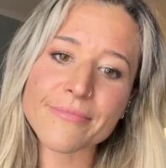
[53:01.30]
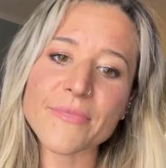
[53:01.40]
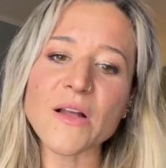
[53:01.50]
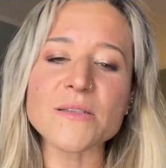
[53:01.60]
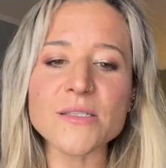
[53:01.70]

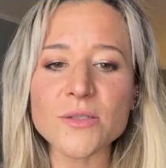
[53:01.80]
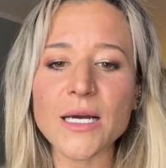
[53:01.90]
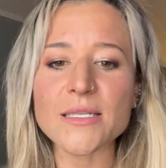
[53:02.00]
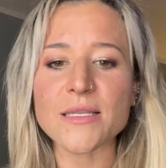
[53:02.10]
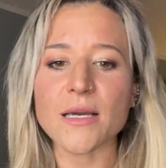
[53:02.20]
I'll see you
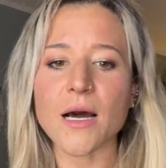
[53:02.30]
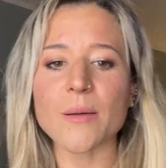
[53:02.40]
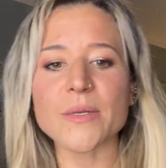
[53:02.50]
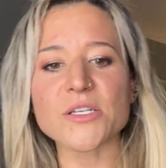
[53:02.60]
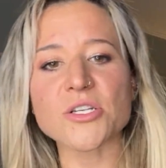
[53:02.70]
guys at the
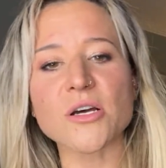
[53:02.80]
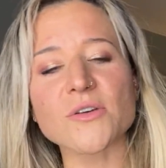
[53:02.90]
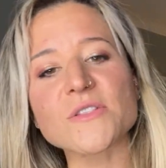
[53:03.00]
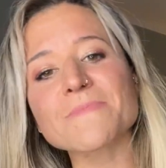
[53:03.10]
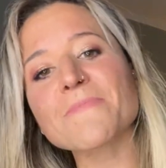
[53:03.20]
comedy
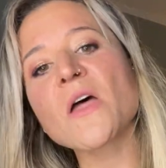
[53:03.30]
shows.